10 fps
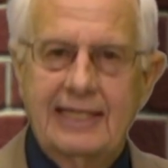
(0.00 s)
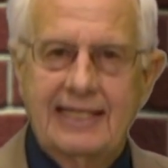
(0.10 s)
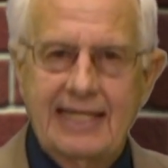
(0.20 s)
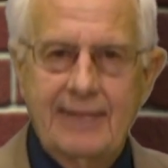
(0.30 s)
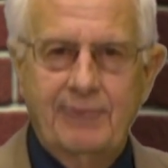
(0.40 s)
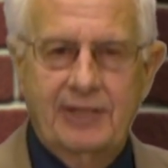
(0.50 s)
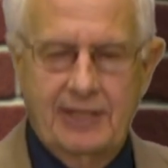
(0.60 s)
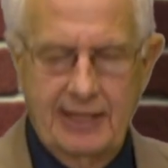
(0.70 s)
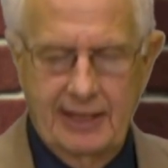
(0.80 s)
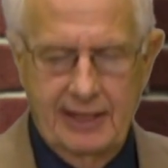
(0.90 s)

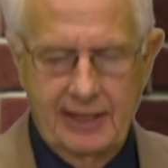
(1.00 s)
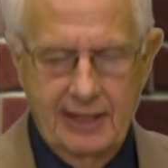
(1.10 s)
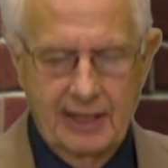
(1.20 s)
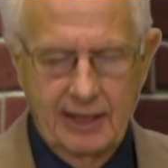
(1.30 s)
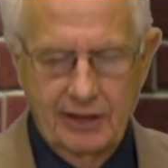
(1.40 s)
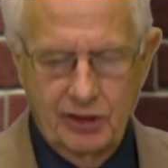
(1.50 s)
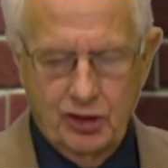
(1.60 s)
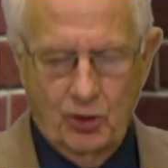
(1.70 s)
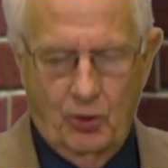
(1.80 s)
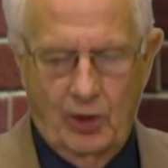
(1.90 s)
deep-seated
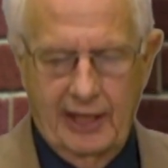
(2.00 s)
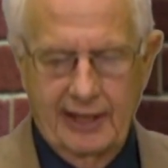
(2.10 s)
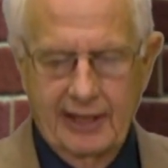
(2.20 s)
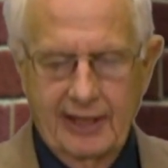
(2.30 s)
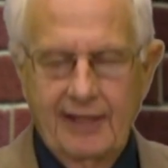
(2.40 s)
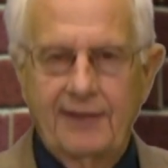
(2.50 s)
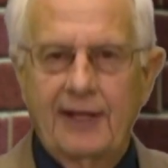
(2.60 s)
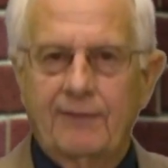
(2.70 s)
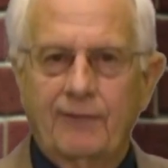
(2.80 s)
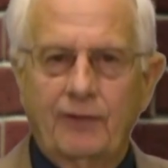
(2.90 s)
joy
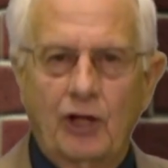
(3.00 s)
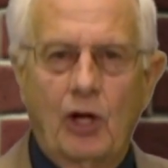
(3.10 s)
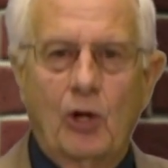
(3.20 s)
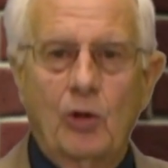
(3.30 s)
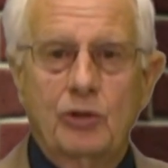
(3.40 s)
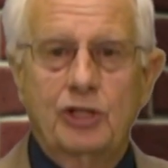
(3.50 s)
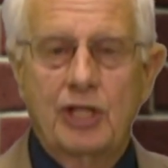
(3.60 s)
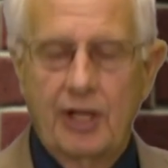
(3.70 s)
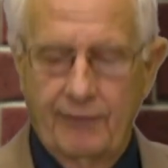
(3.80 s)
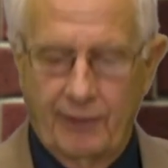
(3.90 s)
that flows
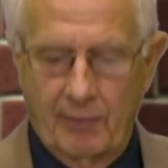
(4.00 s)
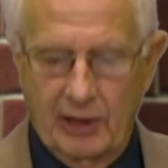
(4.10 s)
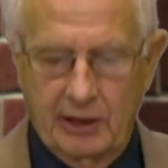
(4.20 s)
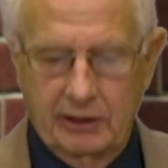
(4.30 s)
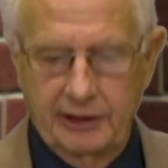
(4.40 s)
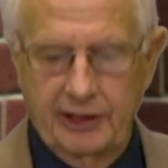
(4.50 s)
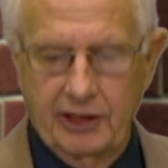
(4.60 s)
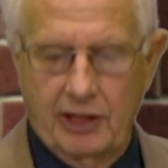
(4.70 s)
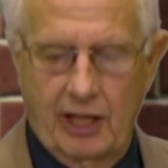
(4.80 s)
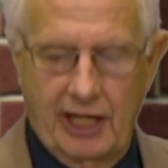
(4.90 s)
from a clear
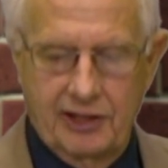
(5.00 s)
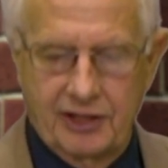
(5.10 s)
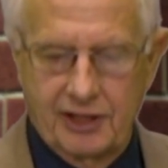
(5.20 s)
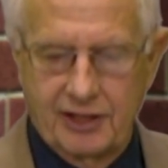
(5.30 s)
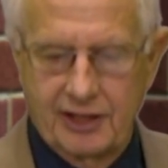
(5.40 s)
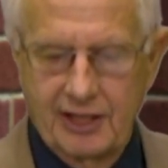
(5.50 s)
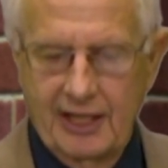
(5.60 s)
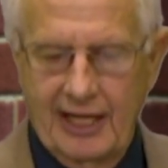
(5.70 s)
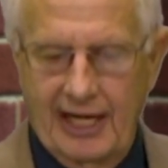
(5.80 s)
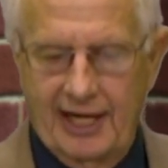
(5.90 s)
conscience
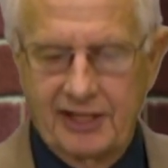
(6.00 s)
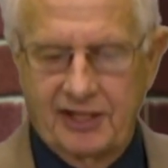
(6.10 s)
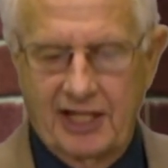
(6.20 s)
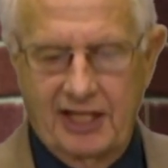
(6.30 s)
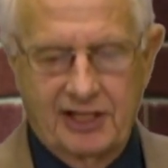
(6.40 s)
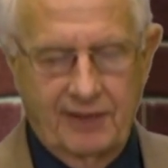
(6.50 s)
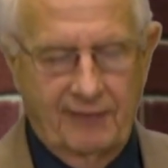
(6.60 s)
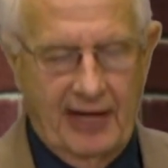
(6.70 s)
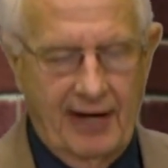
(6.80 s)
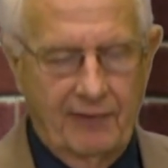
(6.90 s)
and a sense
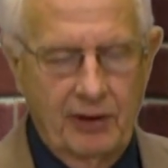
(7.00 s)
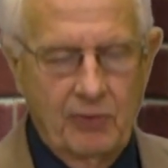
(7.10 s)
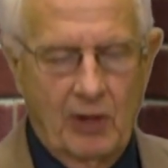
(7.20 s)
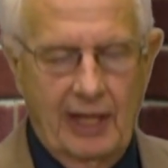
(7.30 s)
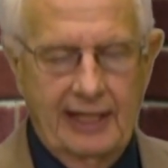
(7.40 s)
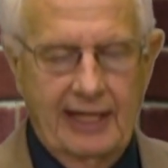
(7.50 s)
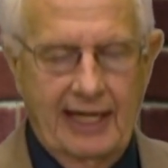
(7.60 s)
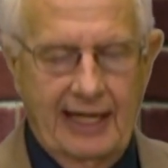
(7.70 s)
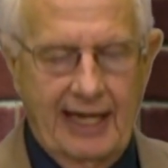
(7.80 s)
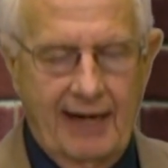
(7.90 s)
of everyone
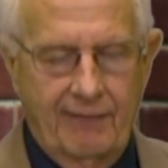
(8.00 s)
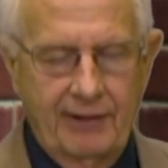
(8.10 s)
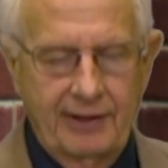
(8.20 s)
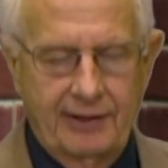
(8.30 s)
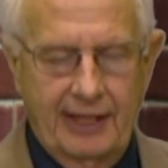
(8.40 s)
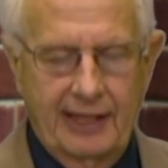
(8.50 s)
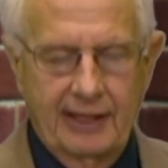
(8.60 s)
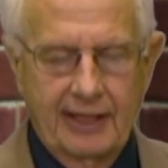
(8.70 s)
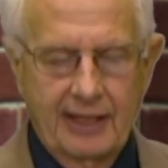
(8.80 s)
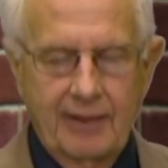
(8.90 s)
and
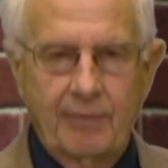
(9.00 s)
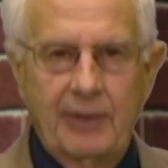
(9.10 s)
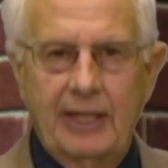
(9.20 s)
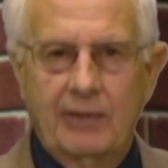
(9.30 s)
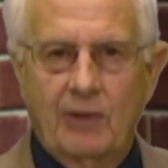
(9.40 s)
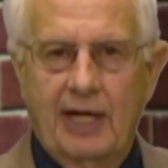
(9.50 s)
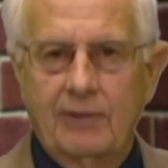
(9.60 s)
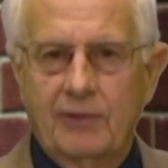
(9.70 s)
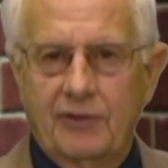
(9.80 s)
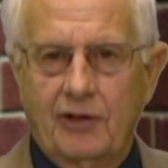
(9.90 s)
everything being
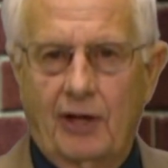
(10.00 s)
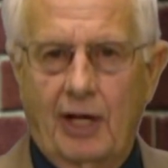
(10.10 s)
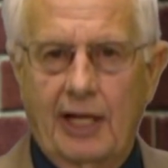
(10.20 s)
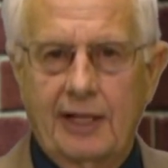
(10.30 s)
right with God.